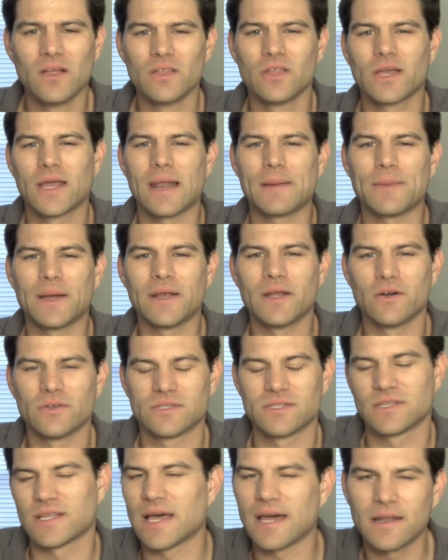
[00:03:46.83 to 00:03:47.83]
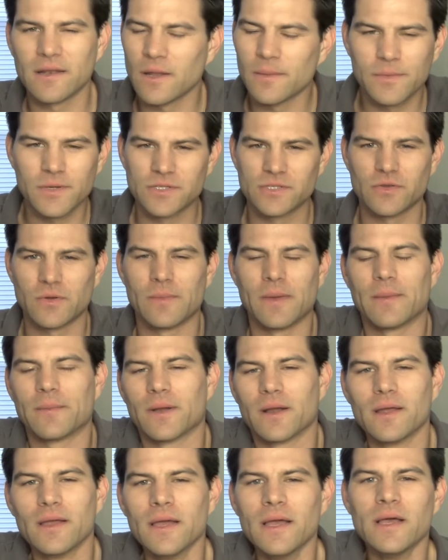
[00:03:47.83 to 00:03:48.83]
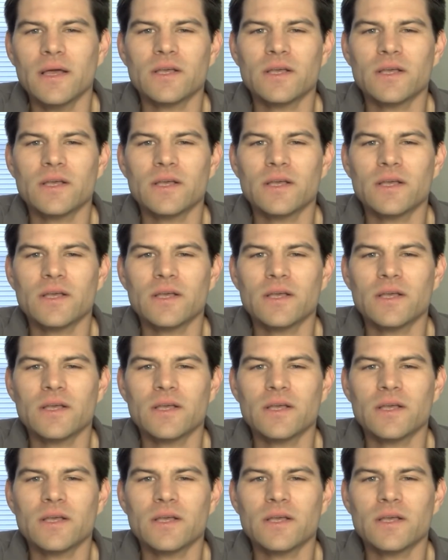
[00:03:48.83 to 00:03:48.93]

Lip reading: Looking at my notes, a lot of numbers to remember.